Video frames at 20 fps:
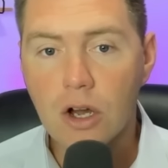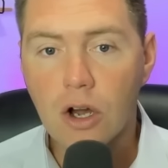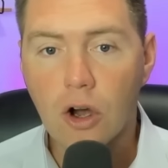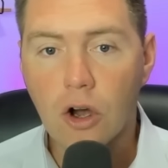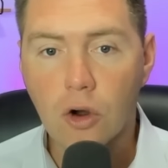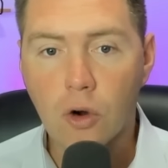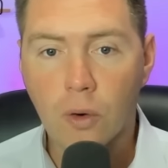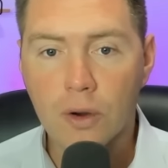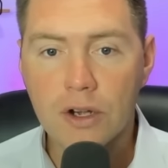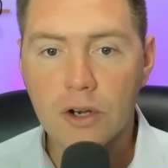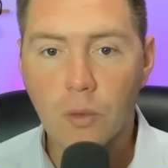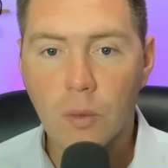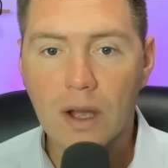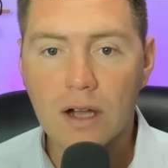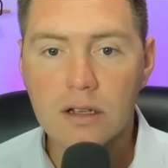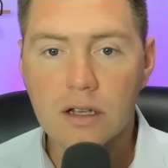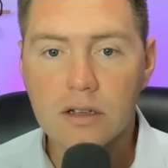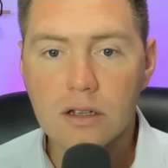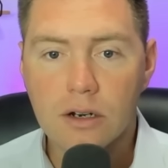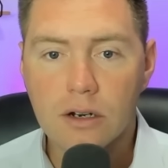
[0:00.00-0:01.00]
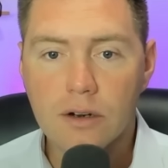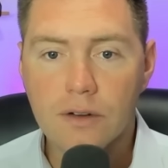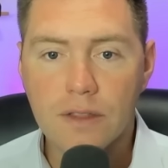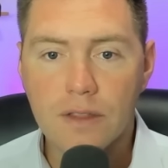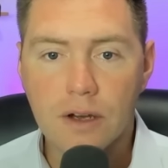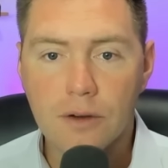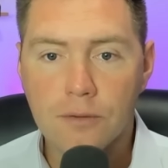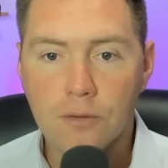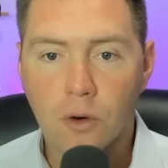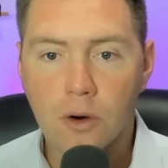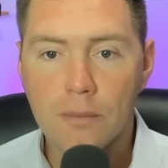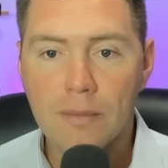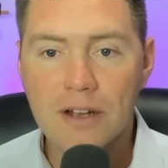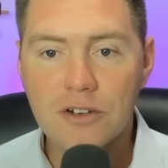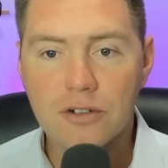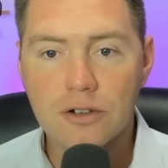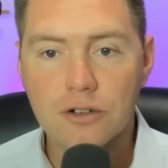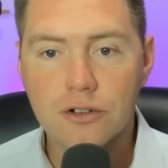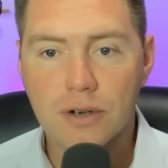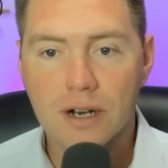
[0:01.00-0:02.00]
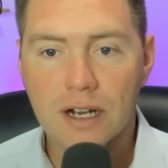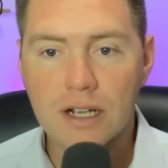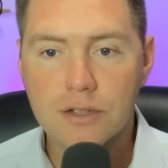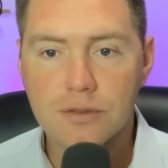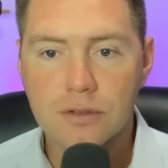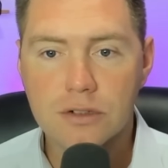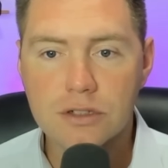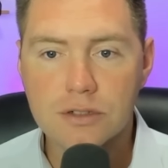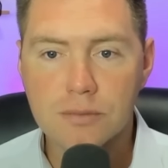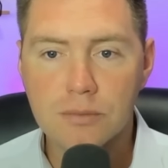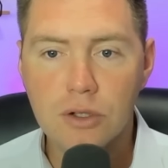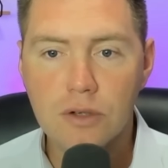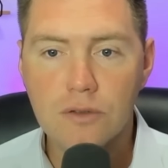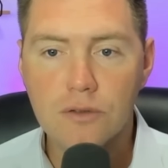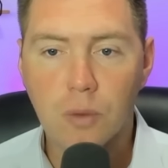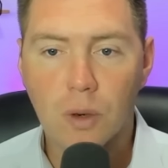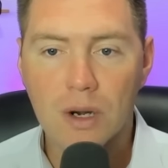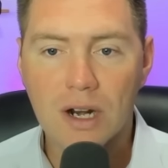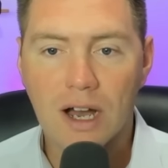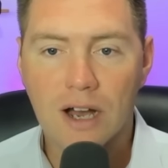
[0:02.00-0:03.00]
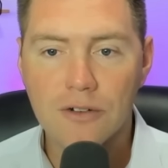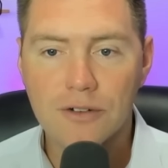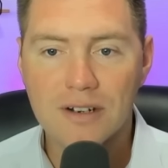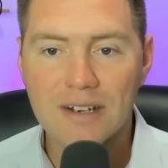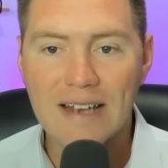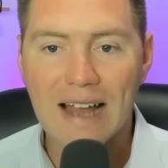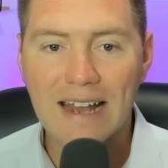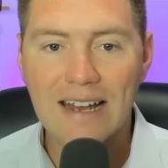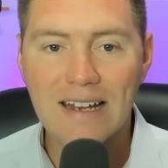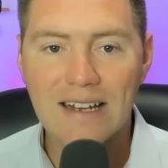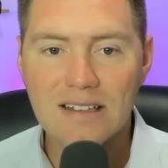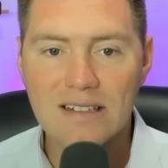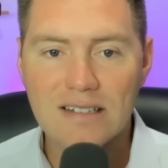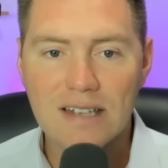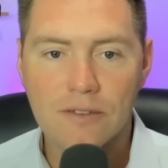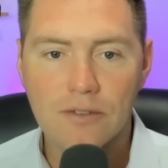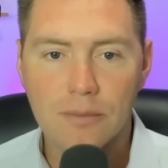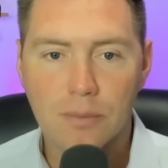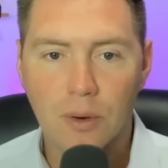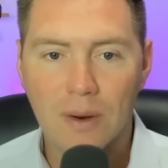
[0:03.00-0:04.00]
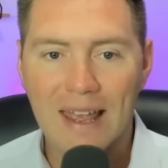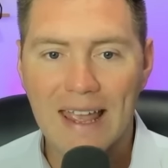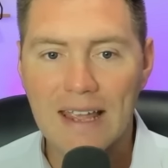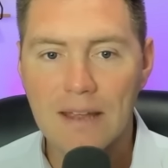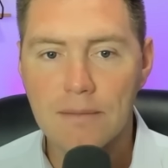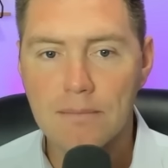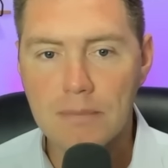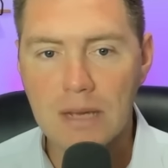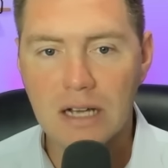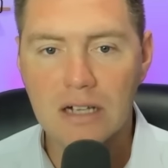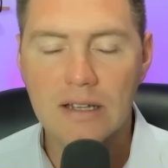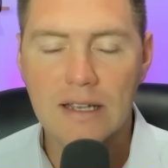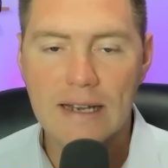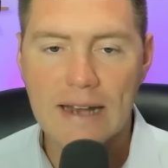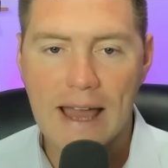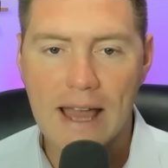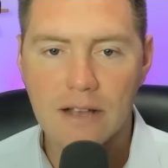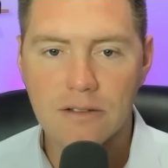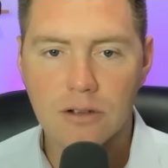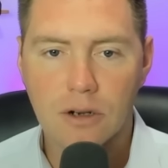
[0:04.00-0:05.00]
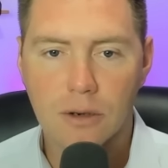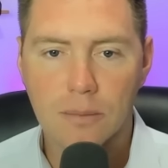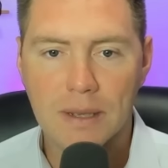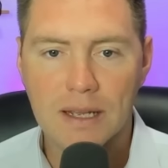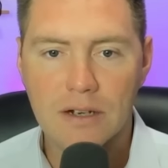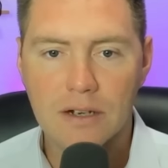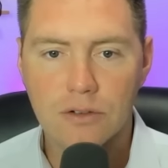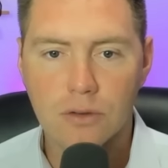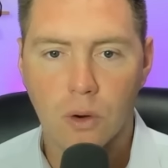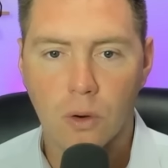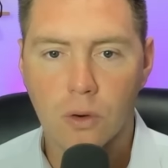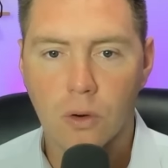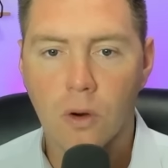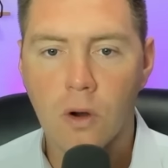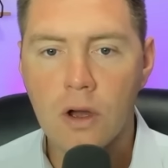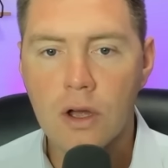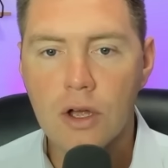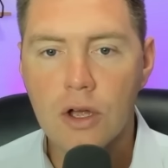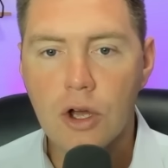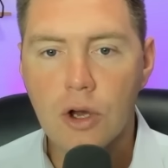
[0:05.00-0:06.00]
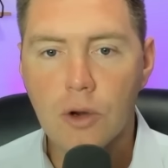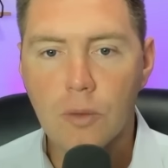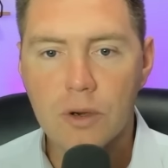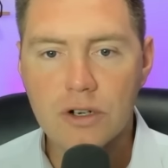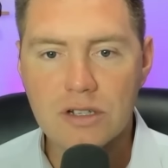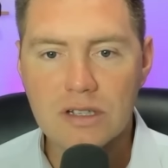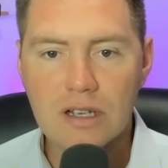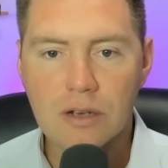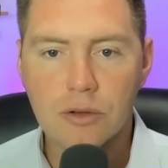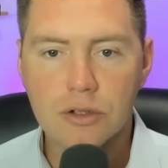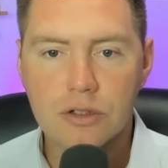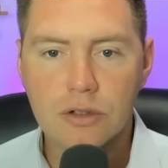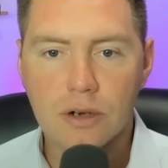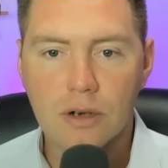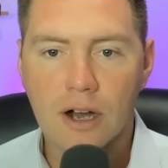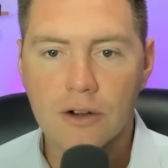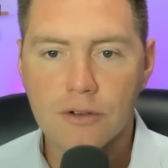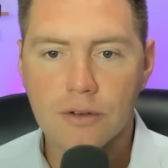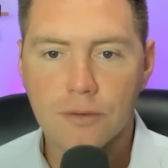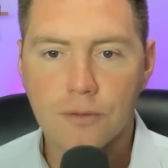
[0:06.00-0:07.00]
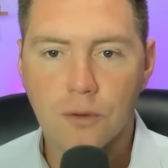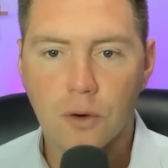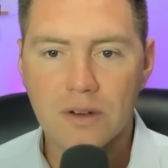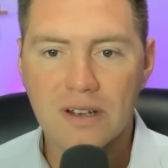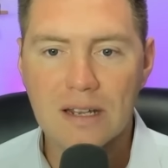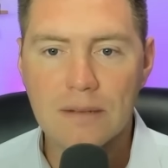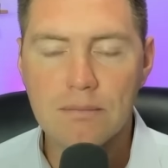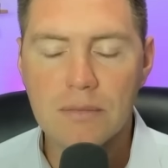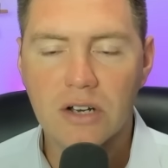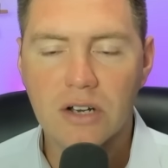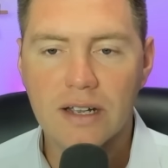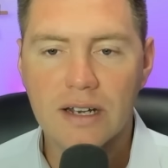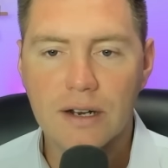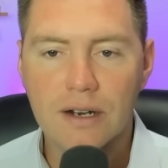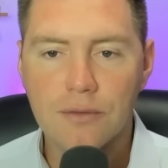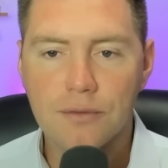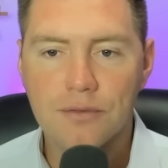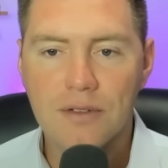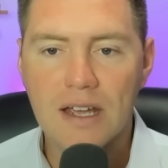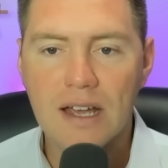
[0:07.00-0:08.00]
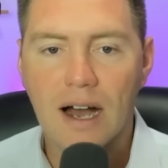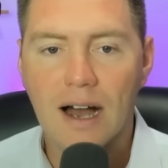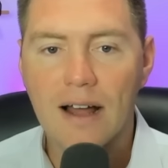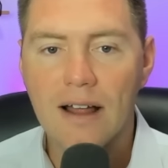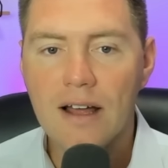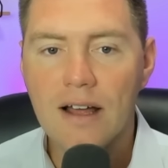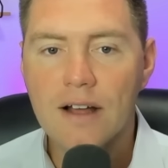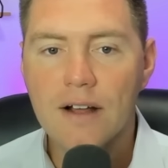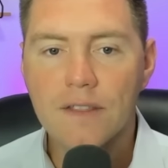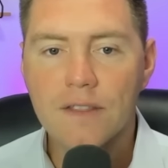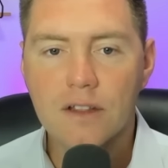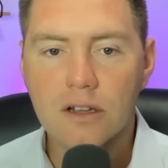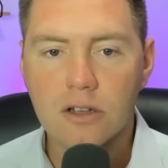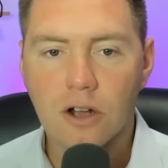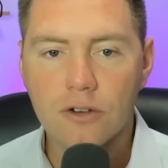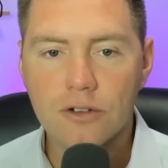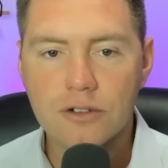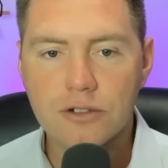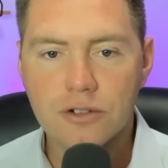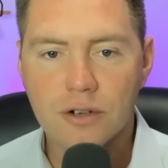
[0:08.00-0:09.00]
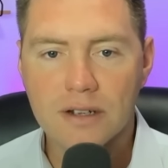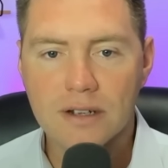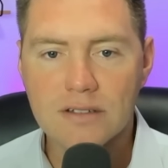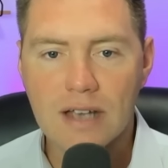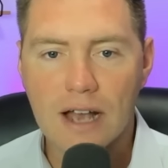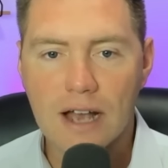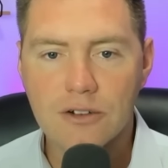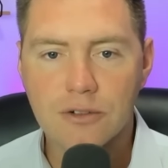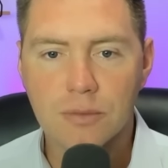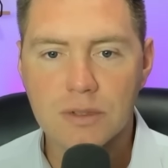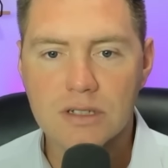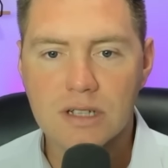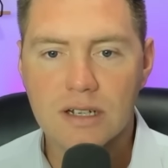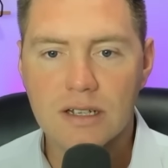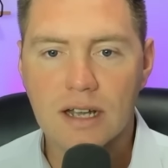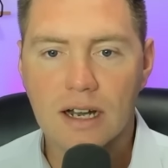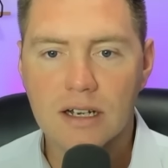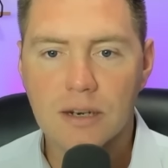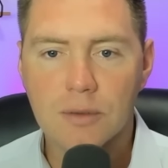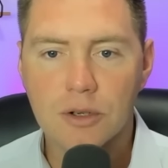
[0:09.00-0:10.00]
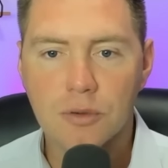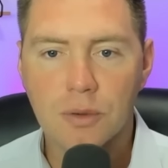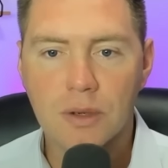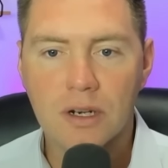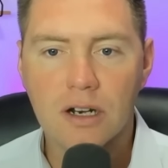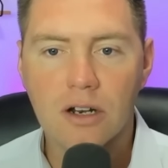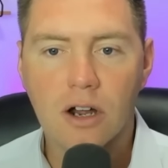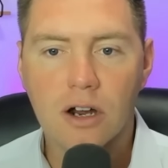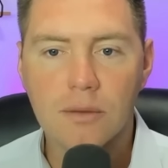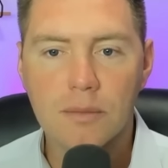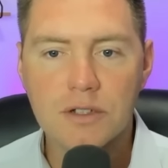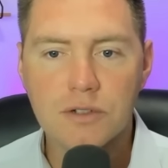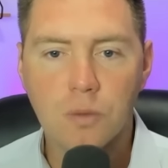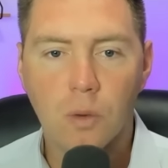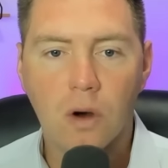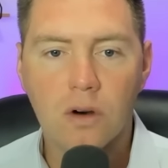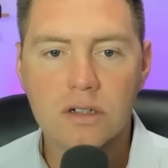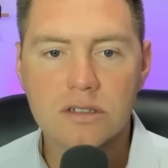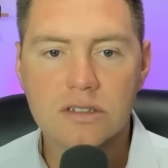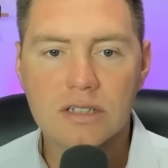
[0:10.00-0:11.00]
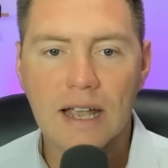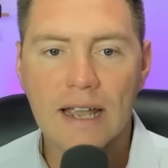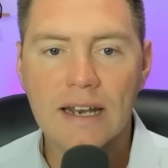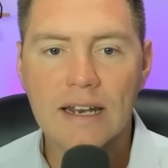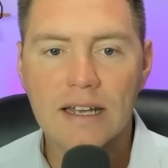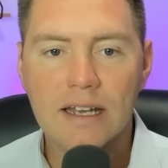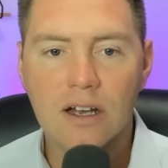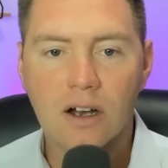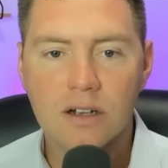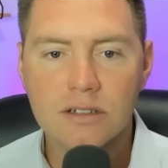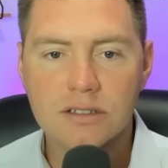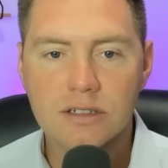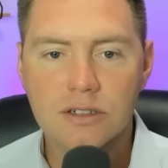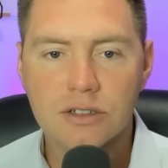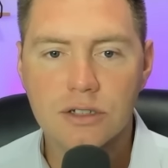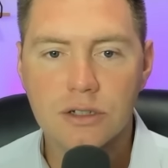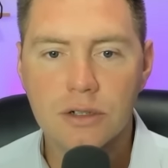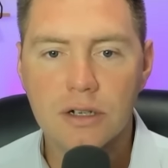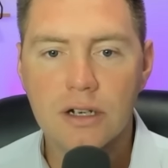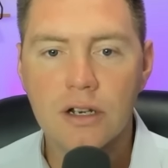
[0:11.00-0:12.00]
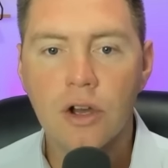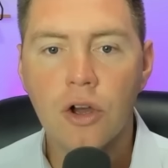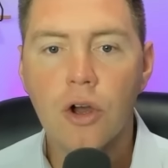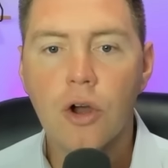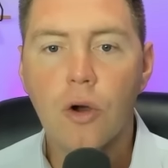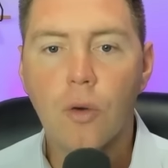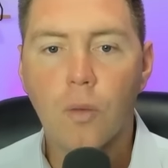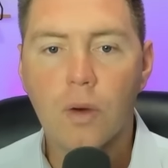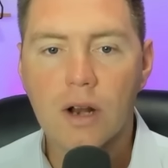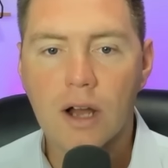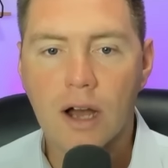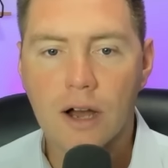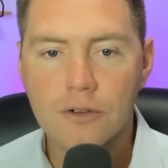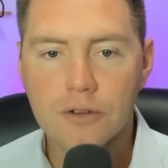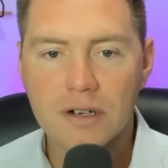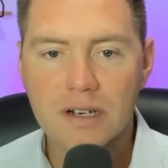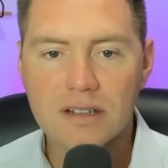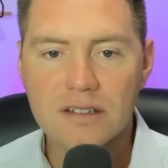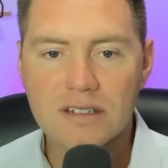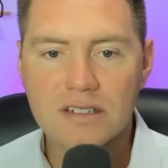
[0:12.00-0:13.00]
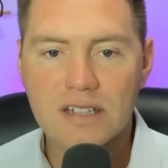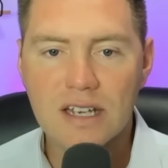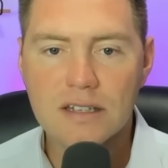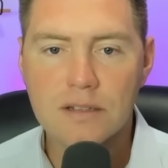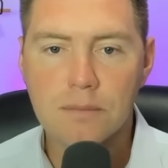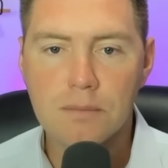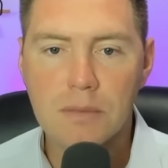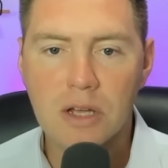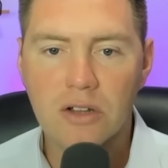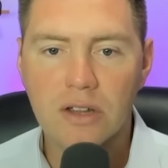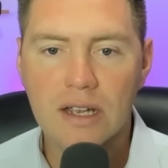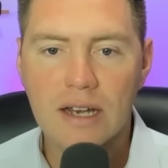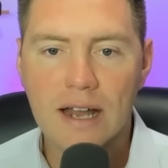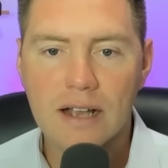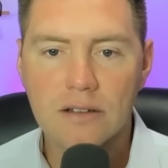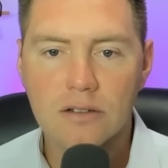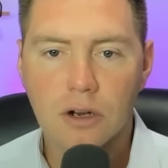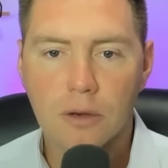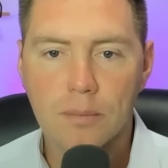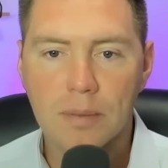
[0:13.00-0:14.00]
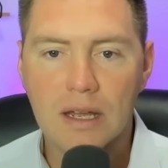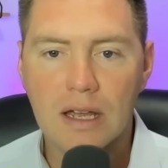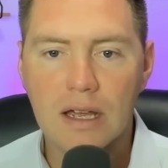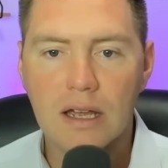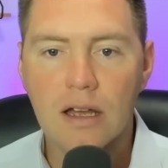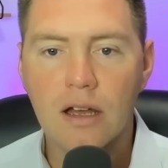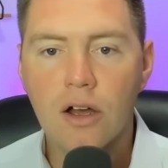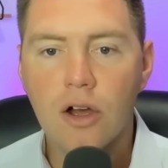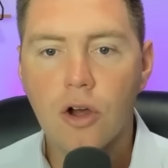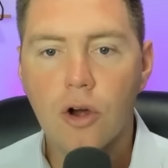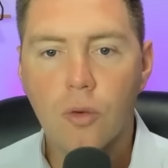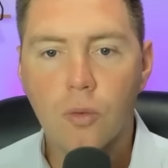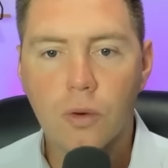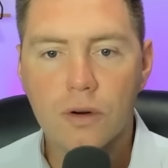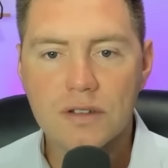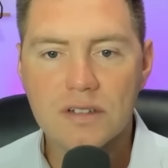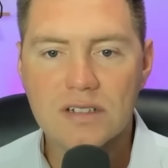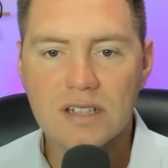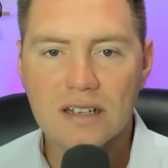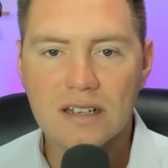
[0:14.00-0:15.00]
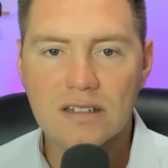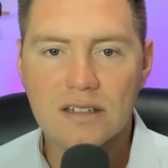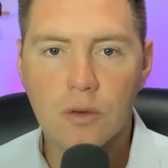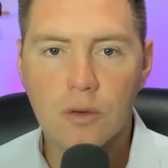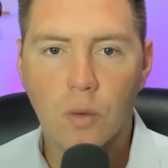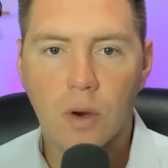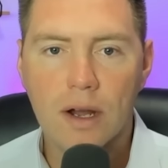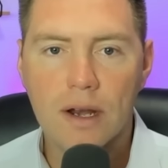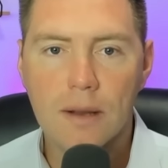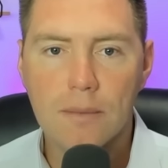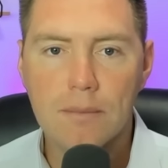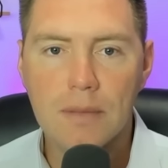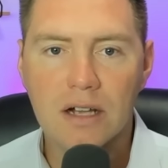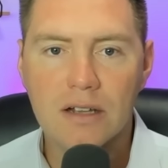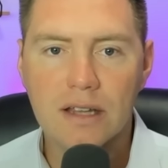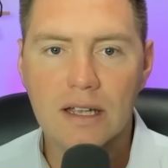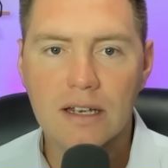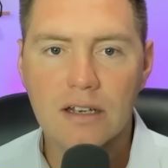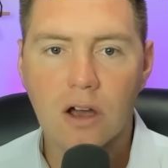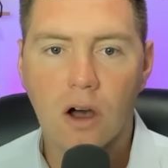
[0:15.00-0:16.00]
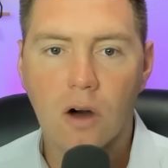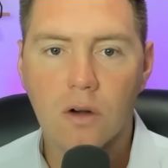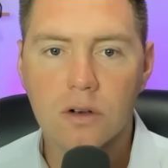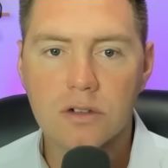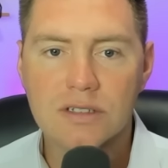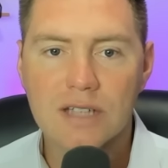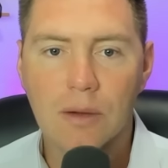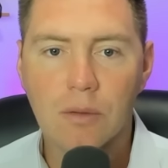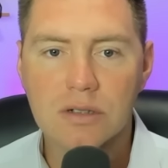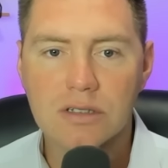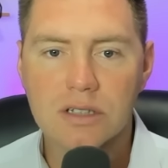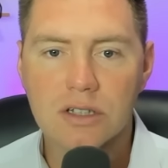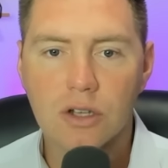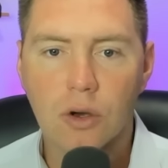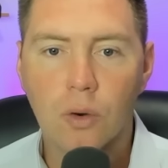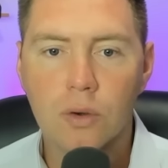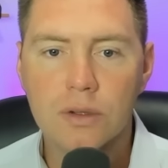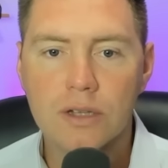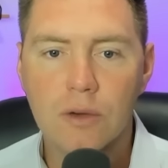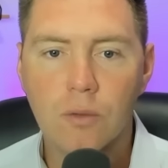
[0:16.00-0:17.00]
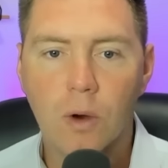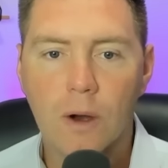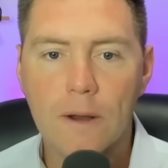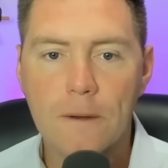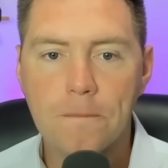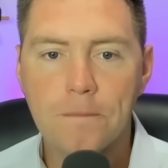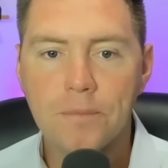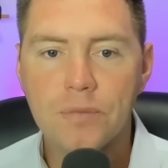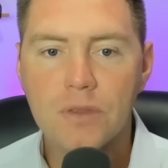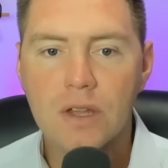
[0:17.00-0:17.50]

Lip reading: According to Whale Alert, the aforementioned transfers moved 197.8 million XRP in total, which is equal to 114 million in fiat. The largest transaction was conducted between anonymous wallets, and it constituted 106 million XRP worth $61 million. That wasn't the only one.